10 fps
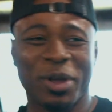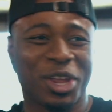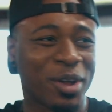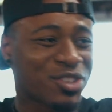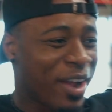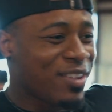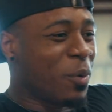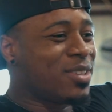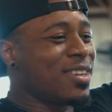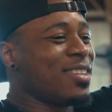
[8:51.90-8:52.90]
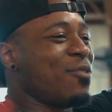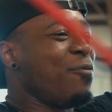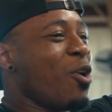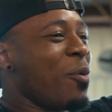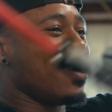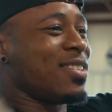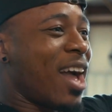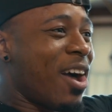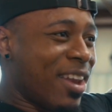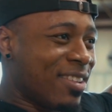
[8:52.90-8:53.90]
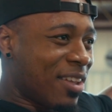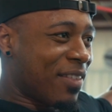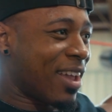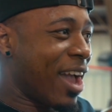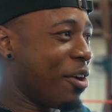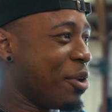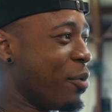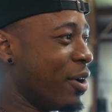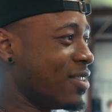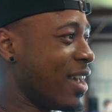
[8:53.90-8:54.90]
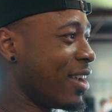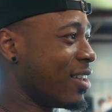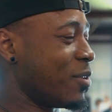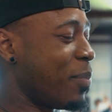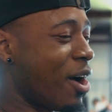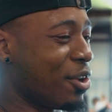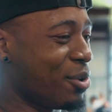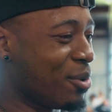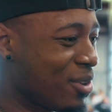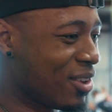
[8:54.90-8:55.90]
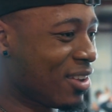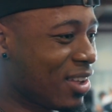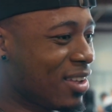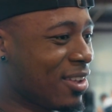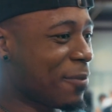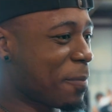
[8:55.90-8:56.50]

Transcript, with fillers: but you know what's crazy? Once it gets to four weeks out, it doesn't even count anymore. It's like it's upon you. Yeah.